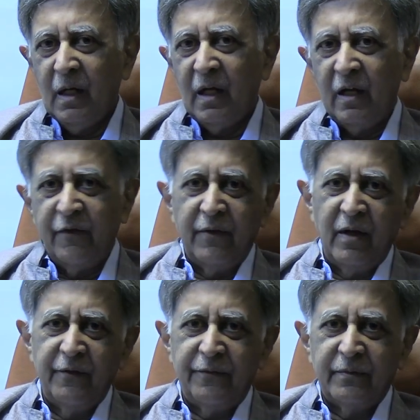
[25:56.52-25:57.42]
Now,
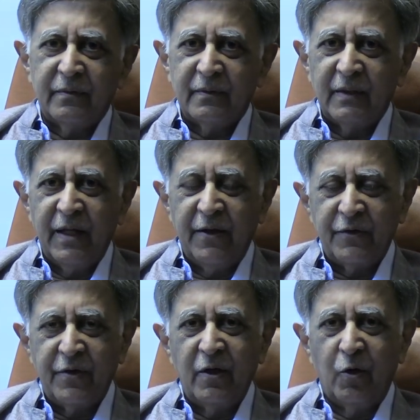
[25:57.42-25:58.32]
if
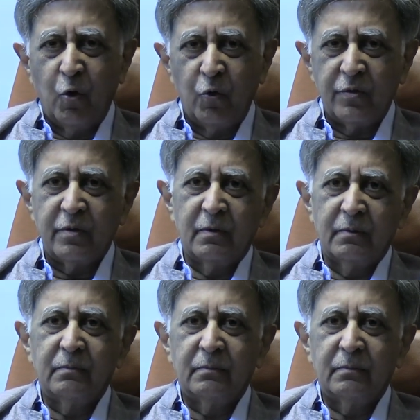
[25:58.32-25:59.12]
industry grows